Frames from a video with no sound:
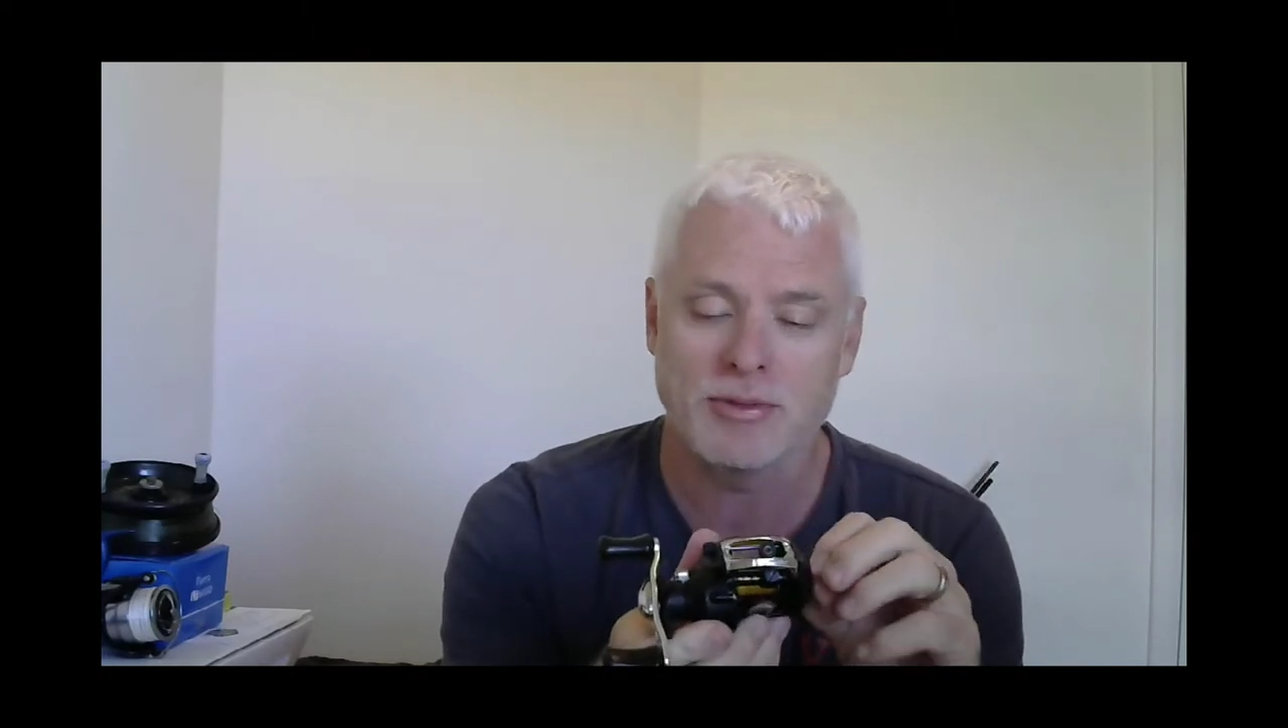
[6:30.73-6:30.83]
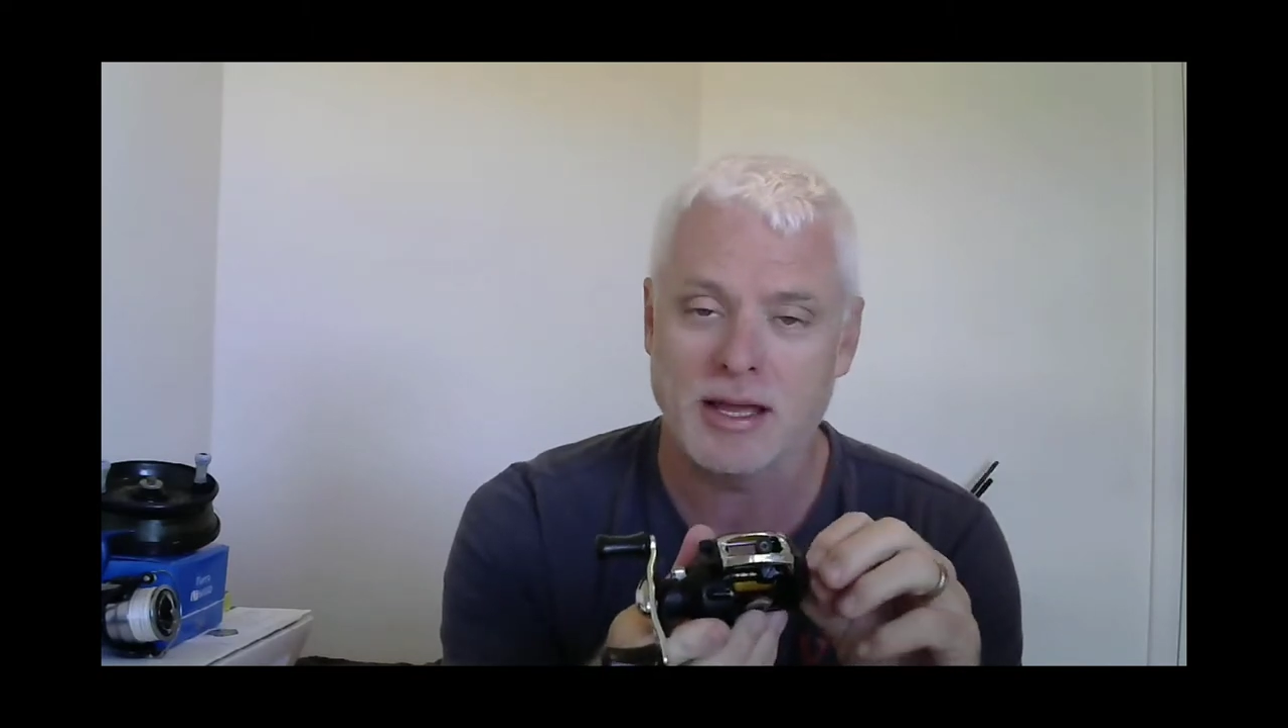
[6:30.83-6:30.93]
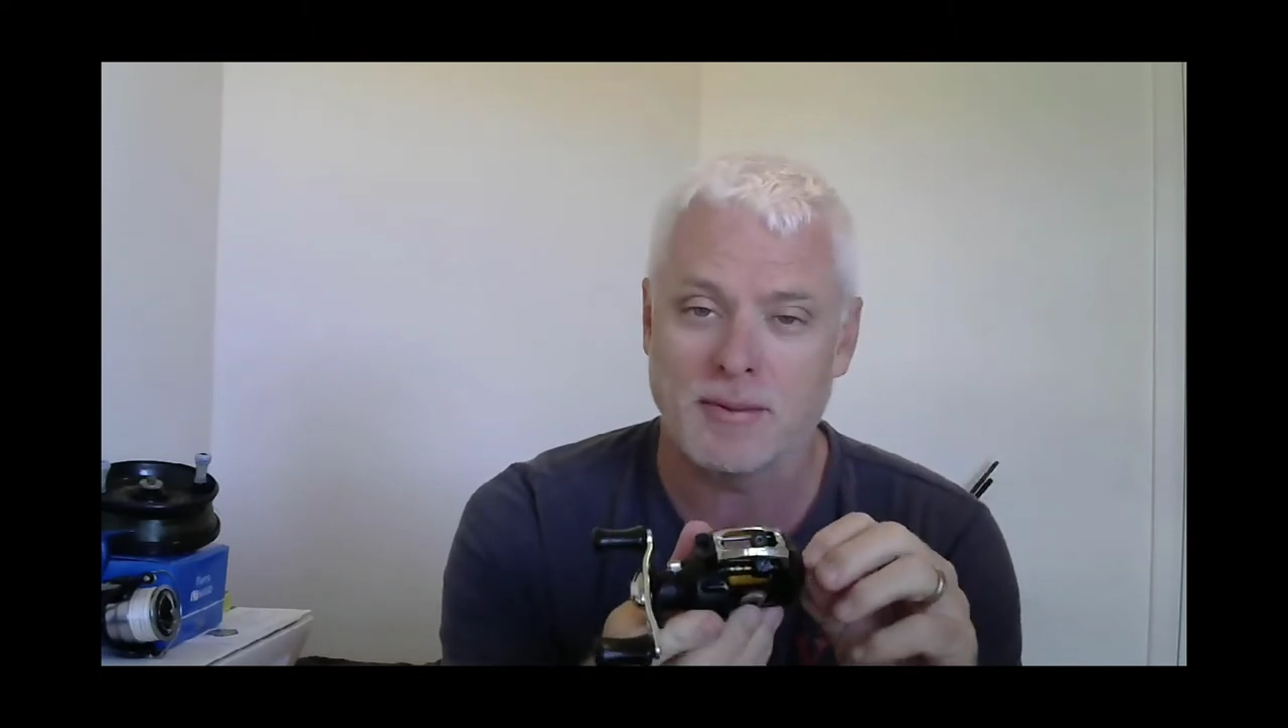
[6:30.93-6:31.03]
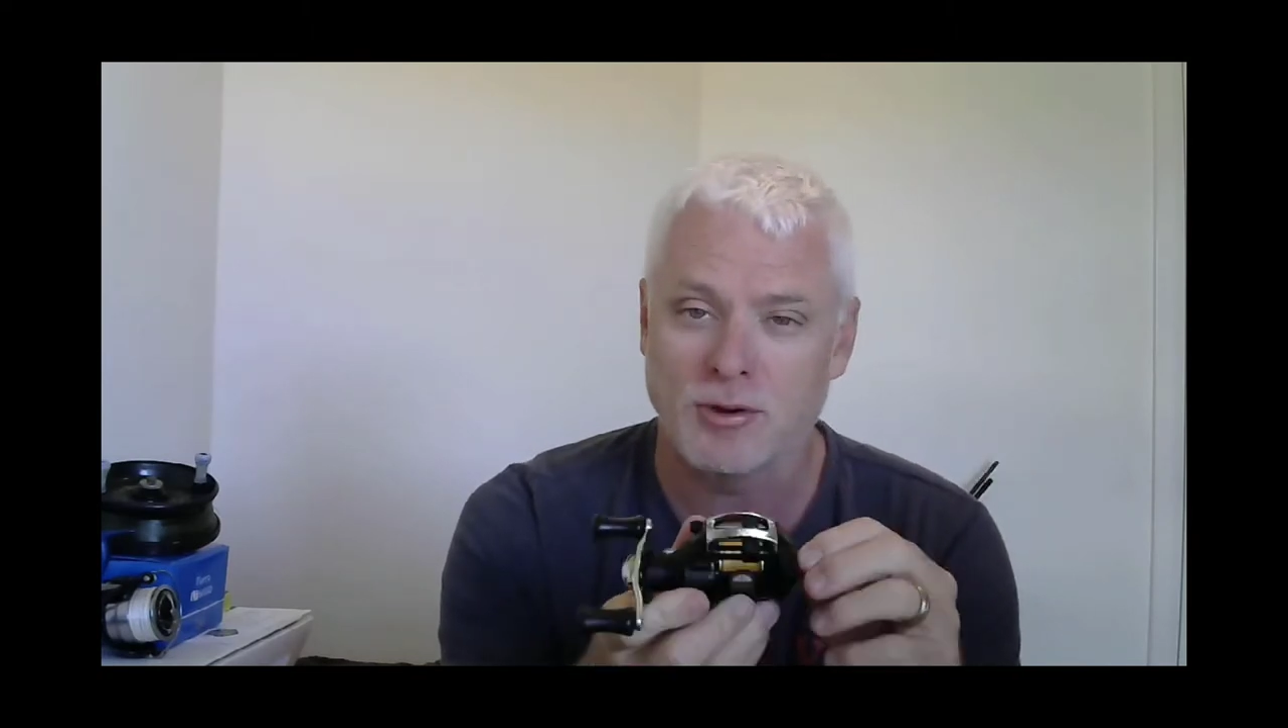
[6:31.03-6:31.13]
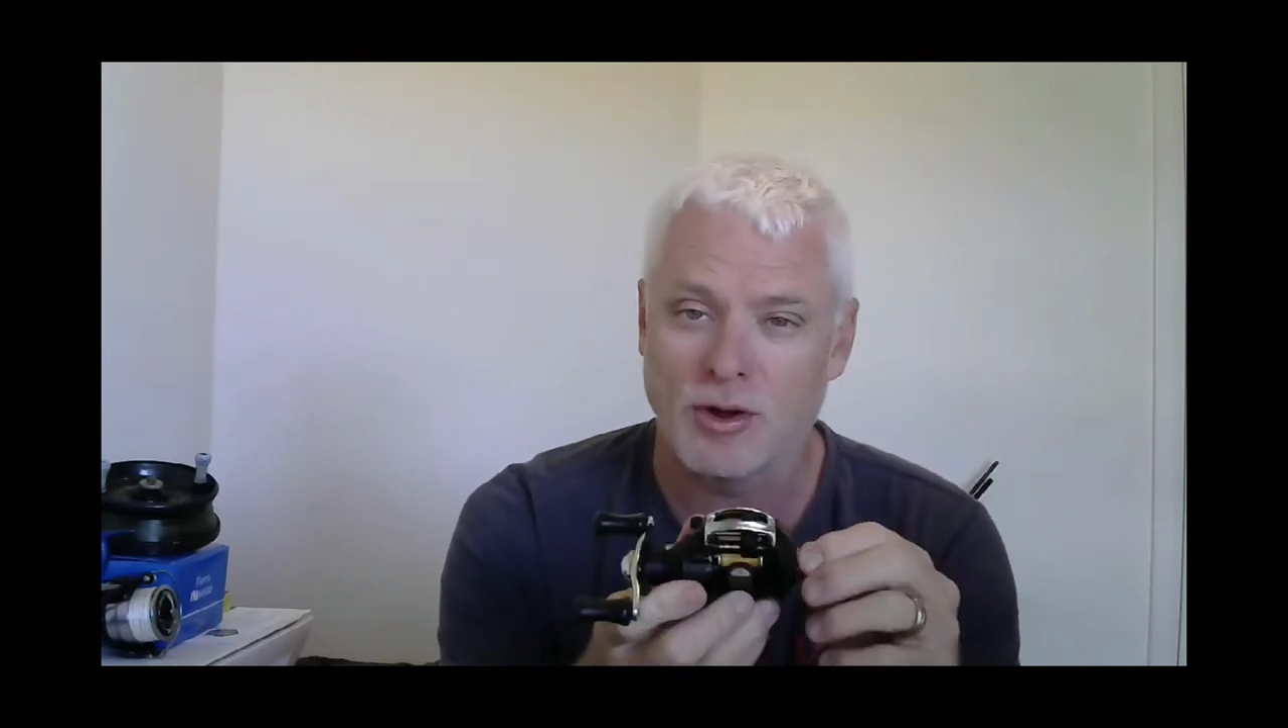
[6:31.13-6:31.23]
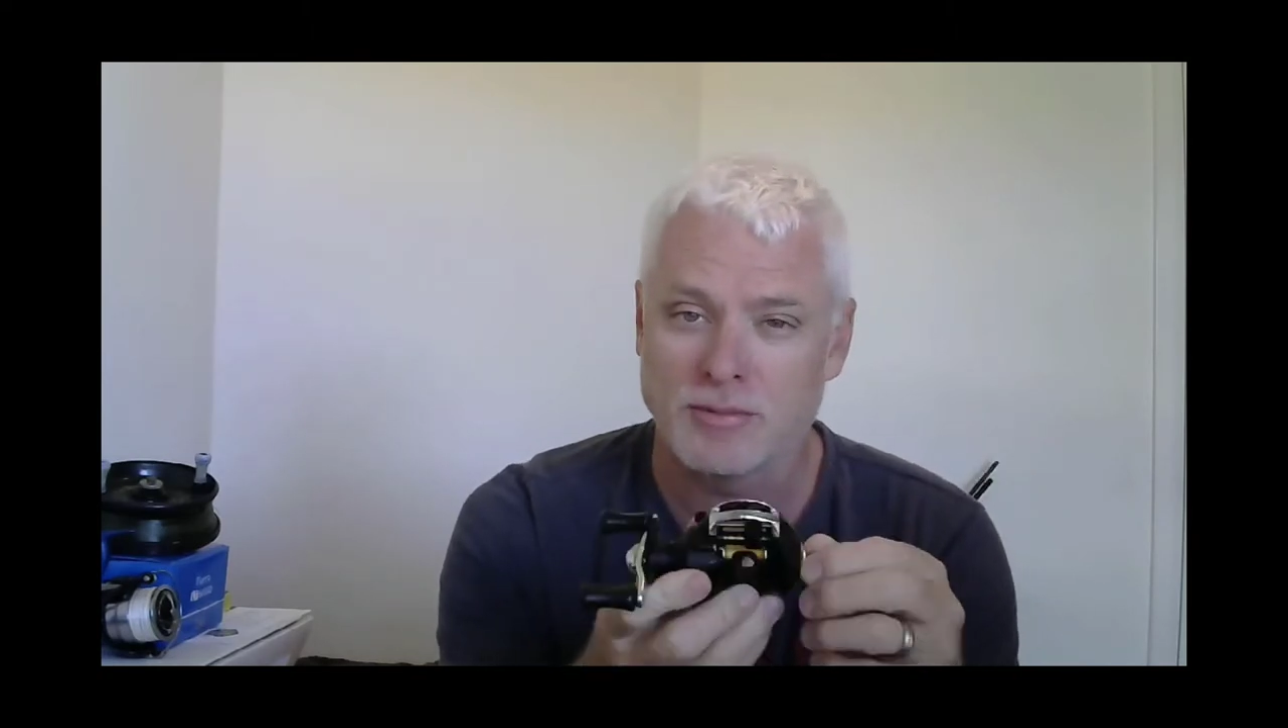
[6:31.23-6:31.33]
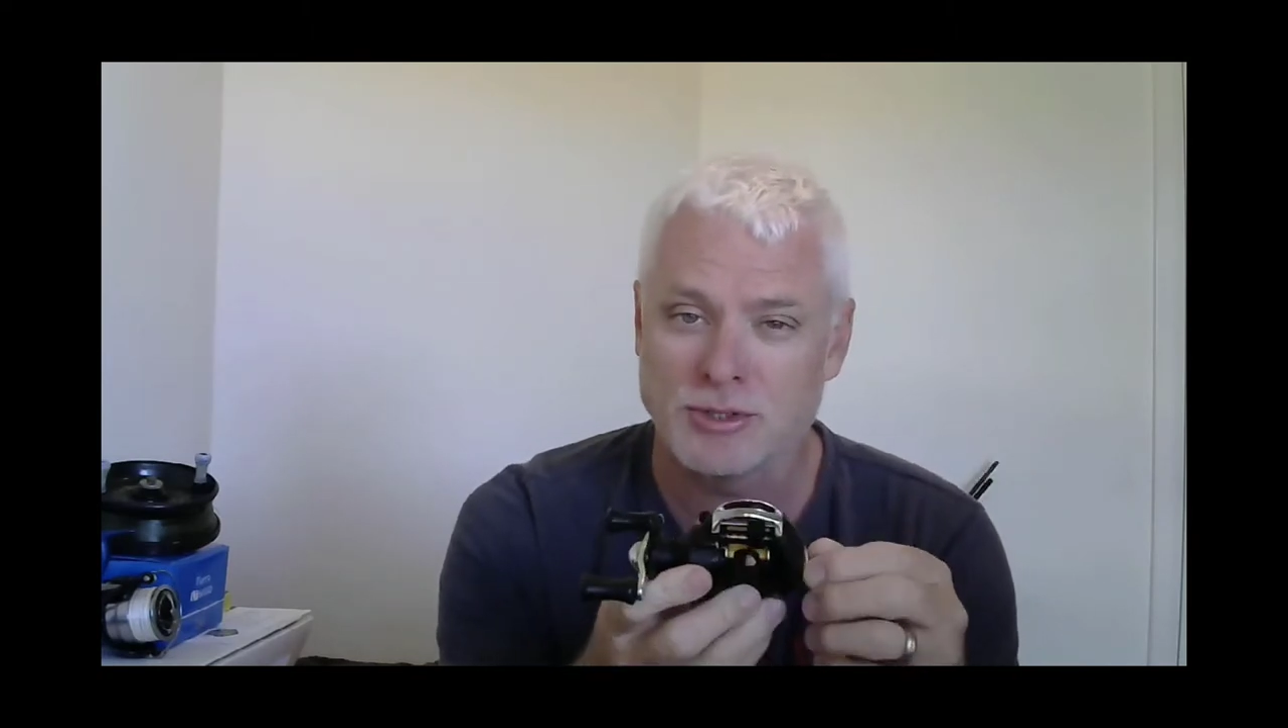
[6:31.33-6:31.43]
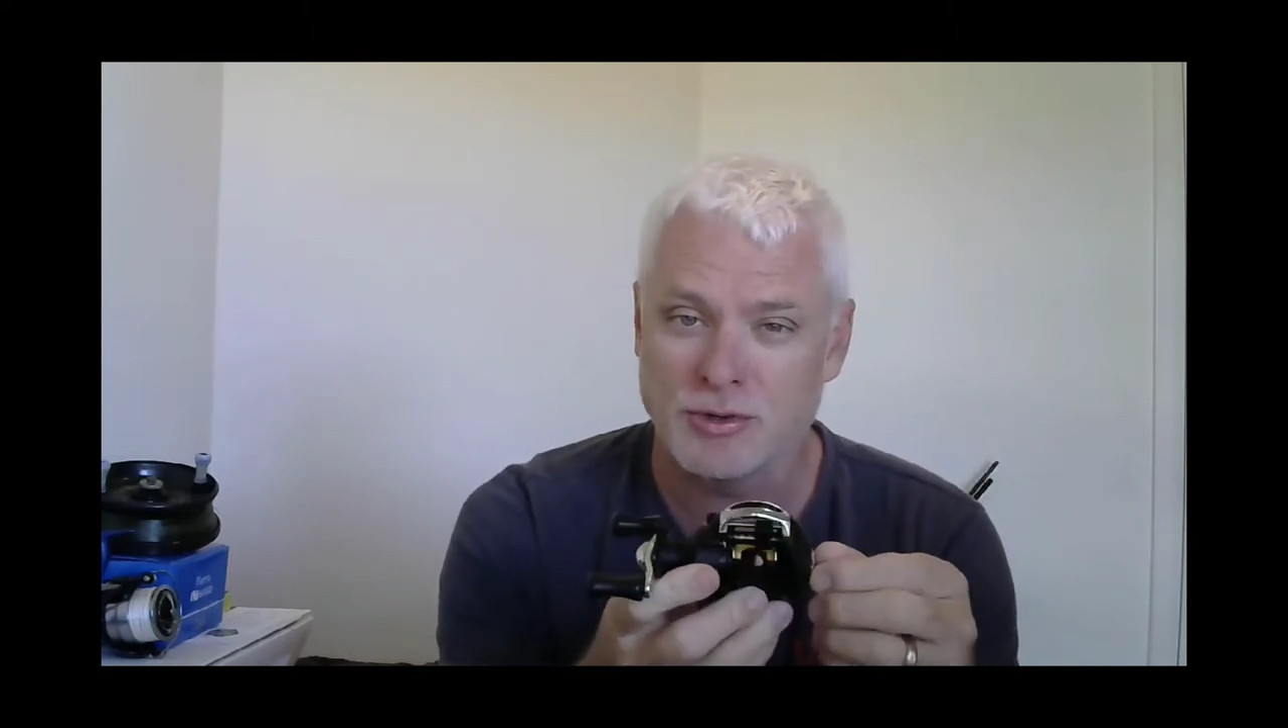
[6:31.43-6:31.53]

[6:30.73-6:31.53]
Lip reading: it a couple times